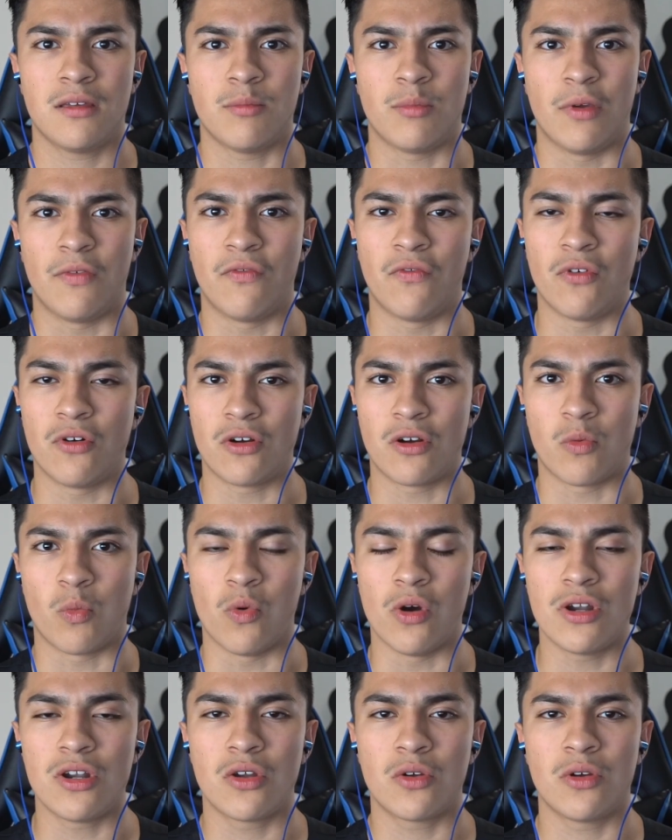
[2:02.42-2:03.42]
before
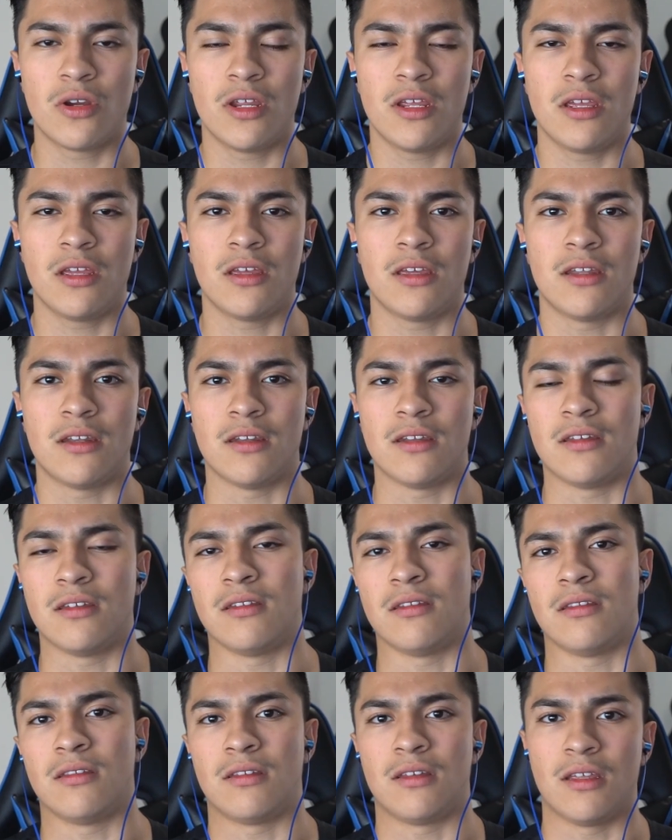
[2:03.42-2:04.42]
wondering and,
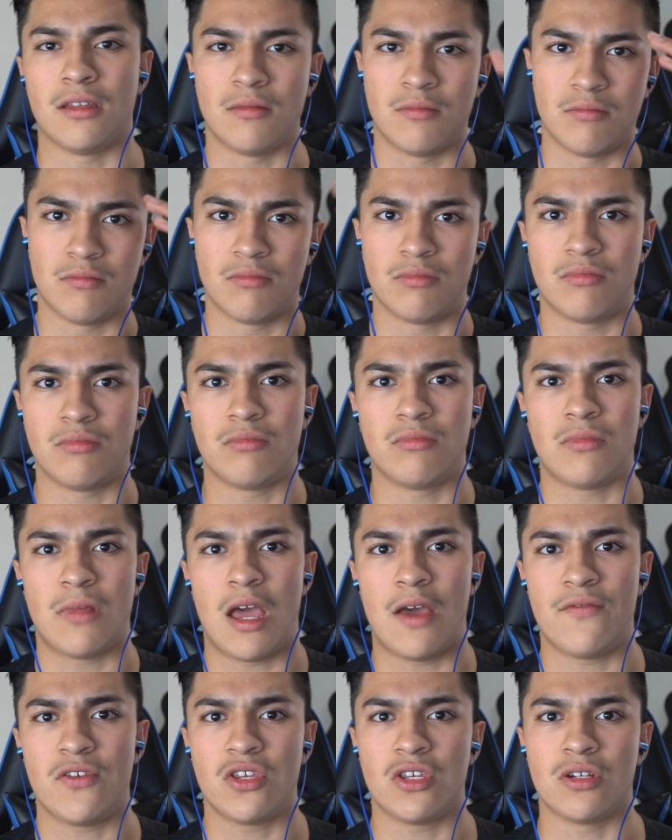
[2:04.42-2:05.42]
and, and
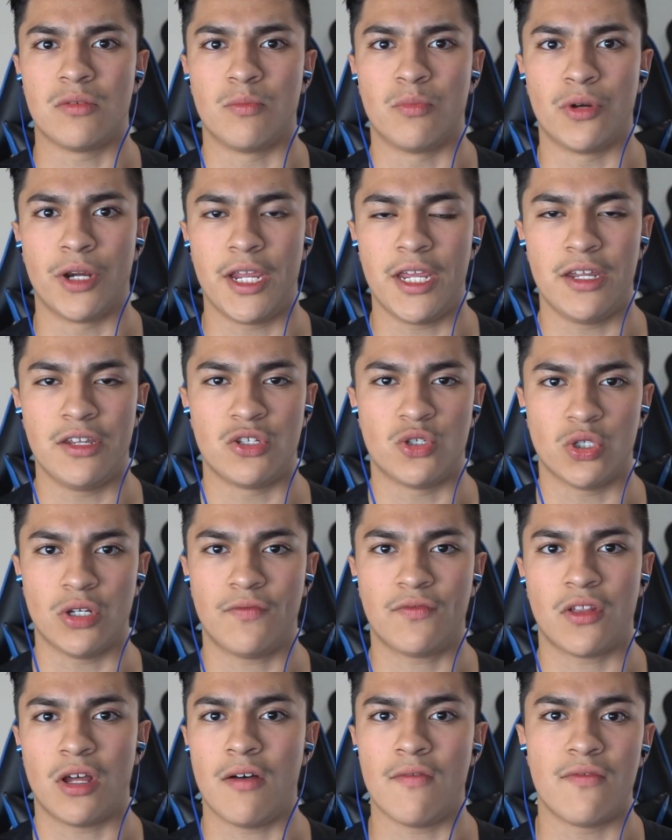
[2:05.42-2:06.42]
having your brain
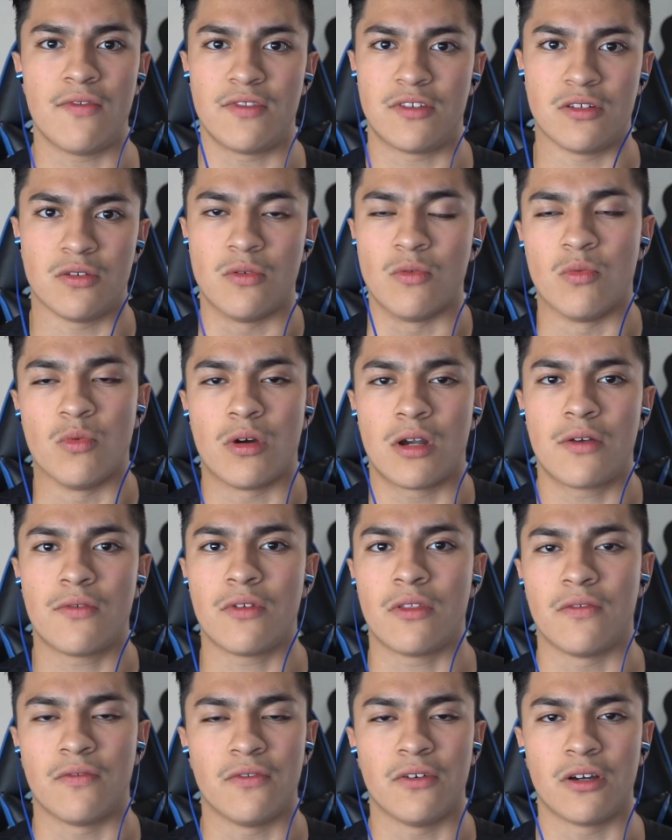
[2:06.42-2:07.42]
drift off into whatever
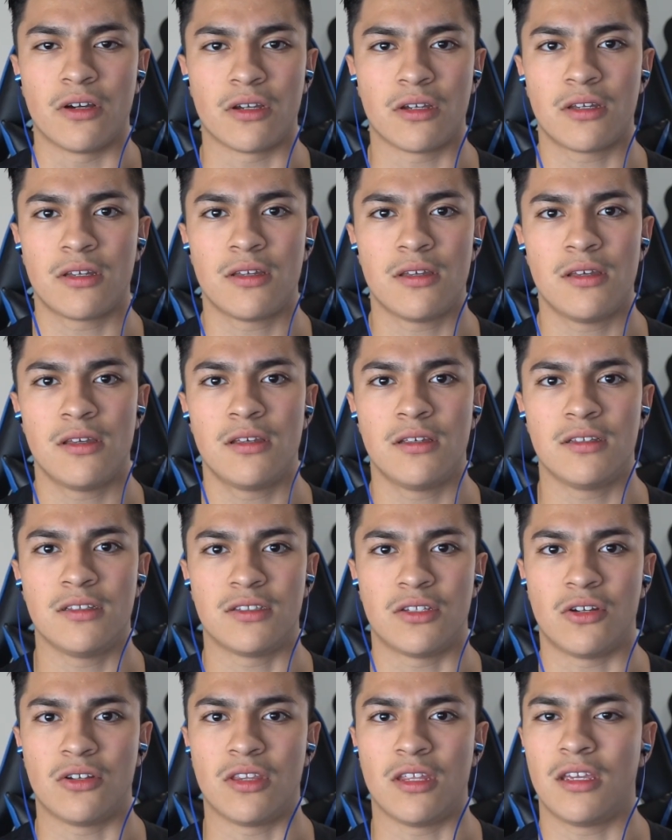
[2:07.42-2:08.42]
the fuck.
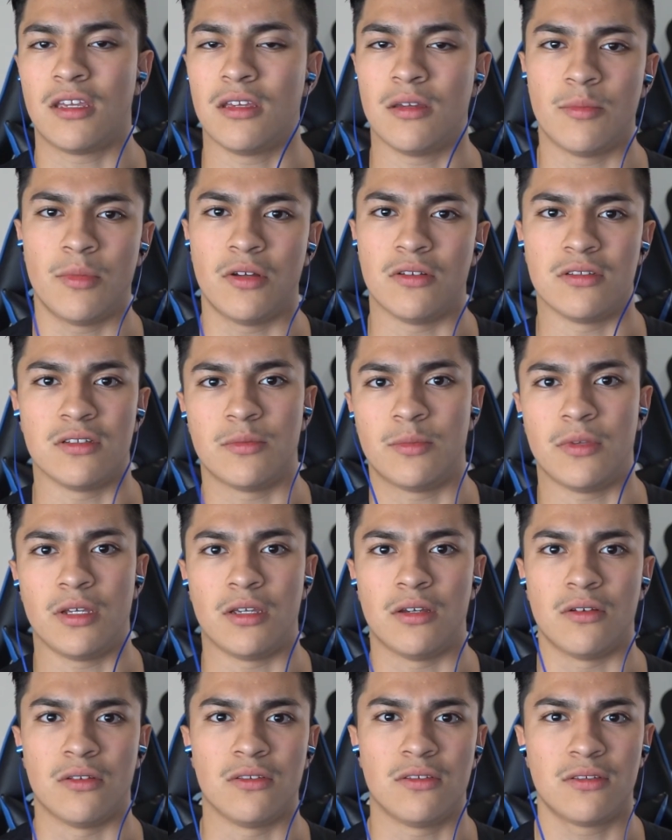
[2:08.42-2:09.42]
Start thinking about something
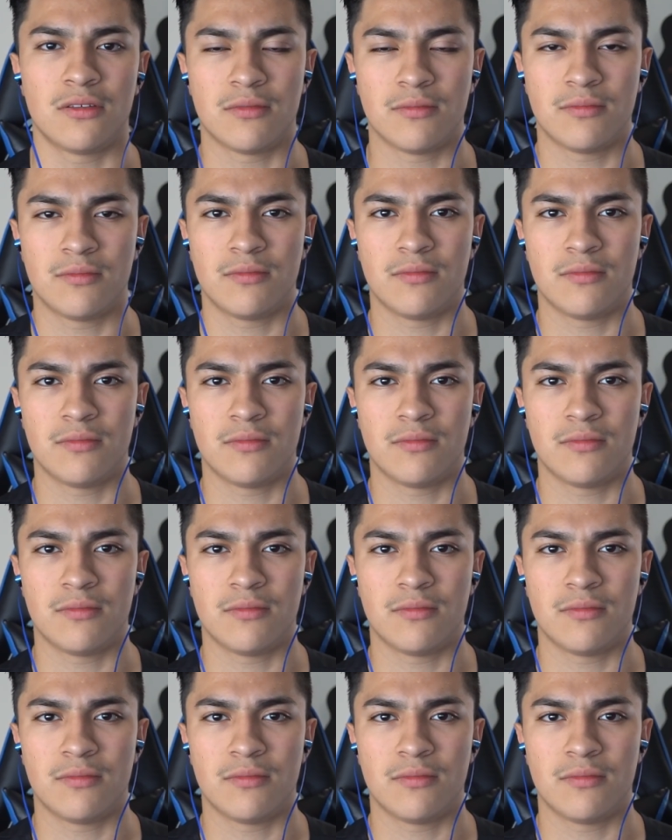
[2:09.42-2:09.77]
else.